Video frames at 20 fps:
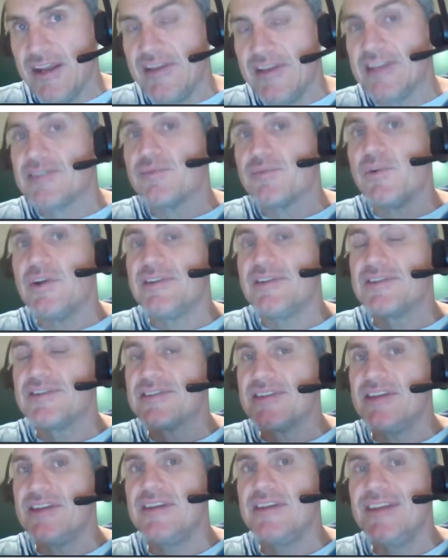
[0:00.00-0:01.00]
That's why the
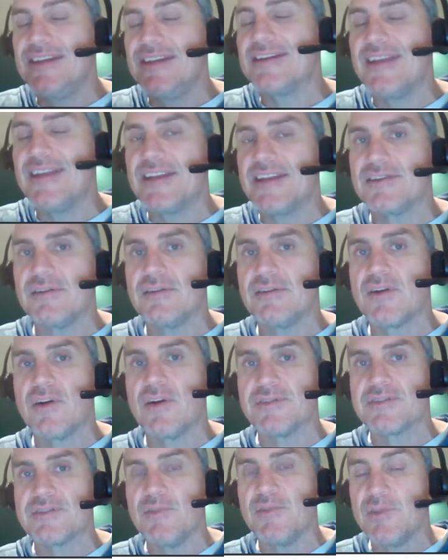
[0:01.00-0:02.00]
senior international
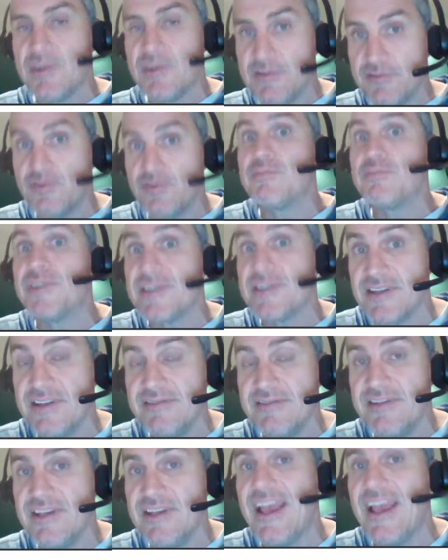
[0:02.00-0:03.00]
correspondent for Press
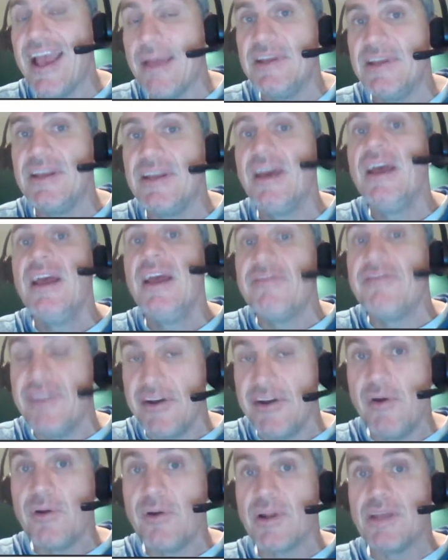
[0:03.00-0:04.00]
TV, Hamid
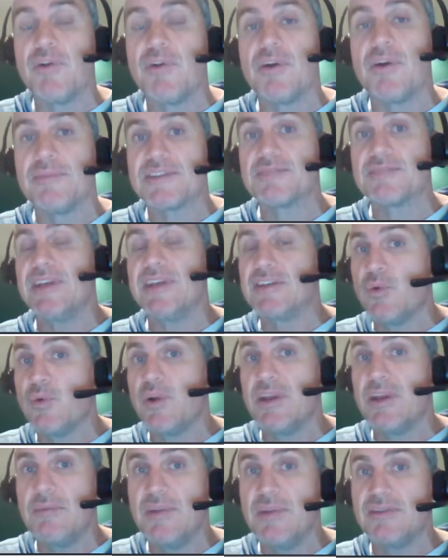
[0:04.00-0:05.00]
Faroli, promised me a
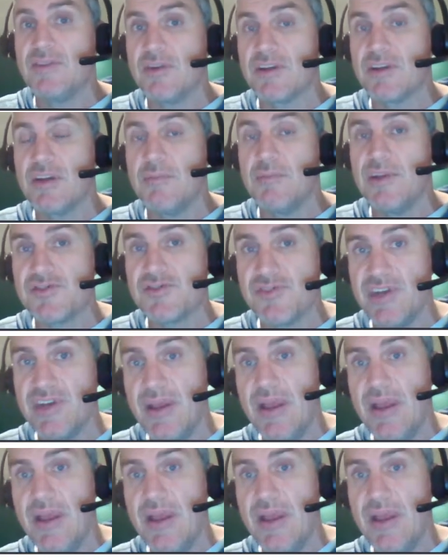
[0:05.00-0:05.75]
20-minute documentary,